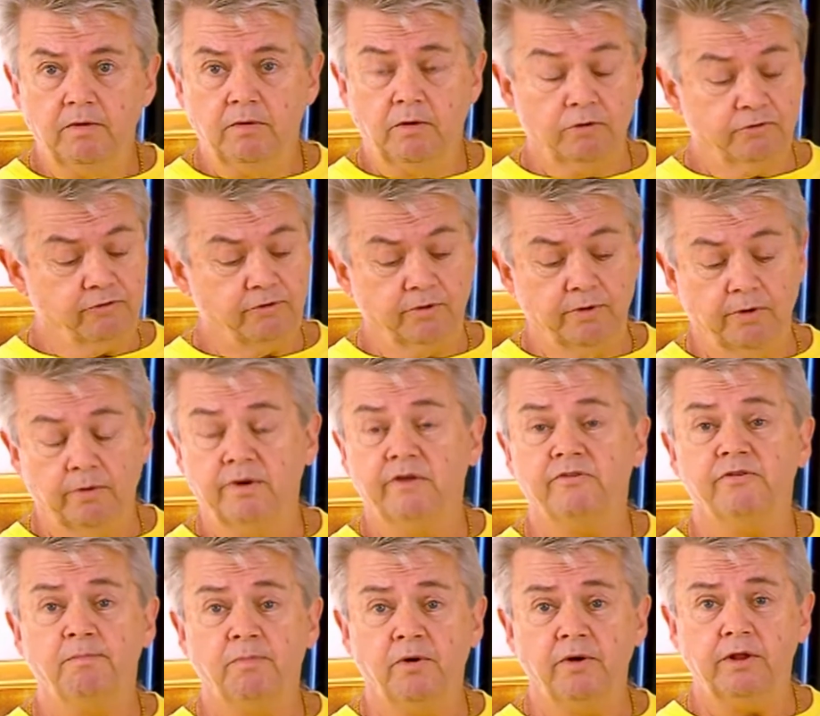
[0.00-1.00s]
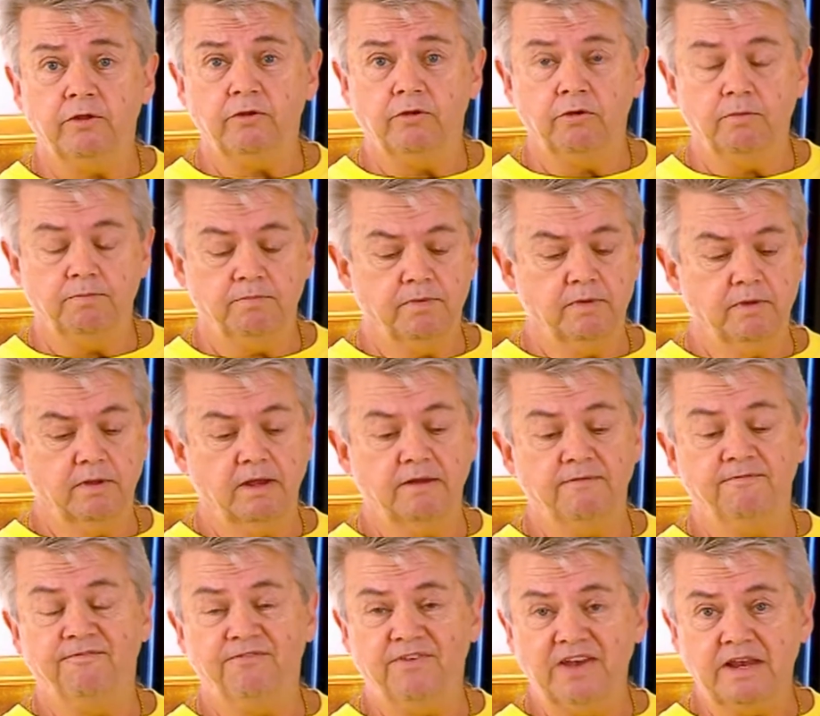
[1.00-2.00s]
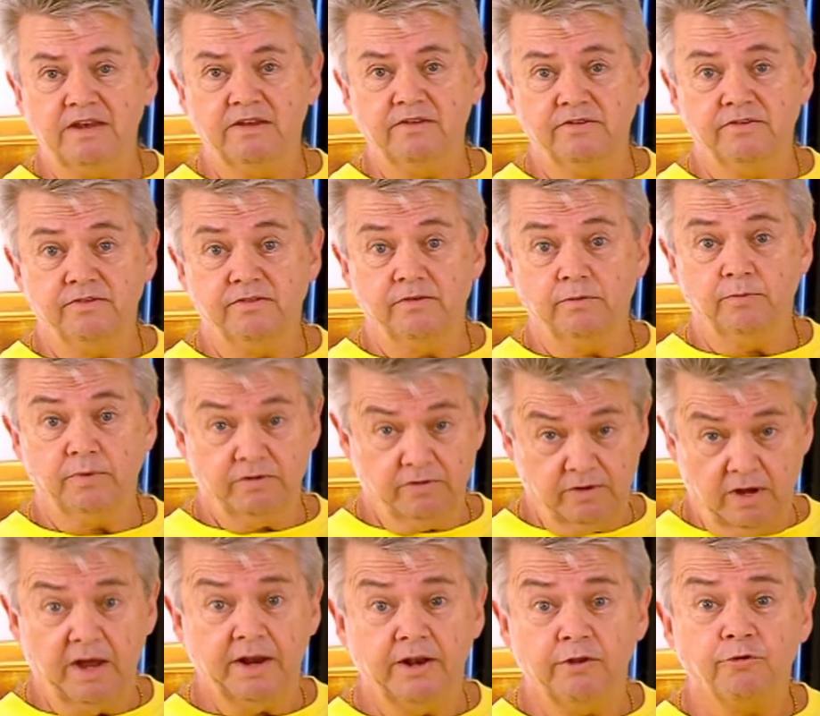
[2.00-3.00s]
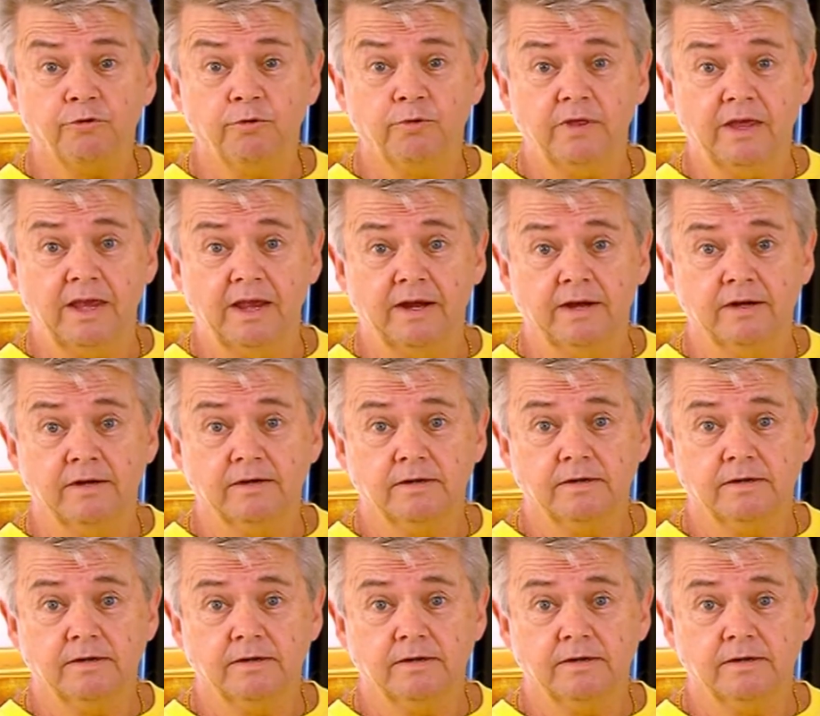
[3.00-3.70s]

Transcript: also known as a body tube, and fins which guide it through the air.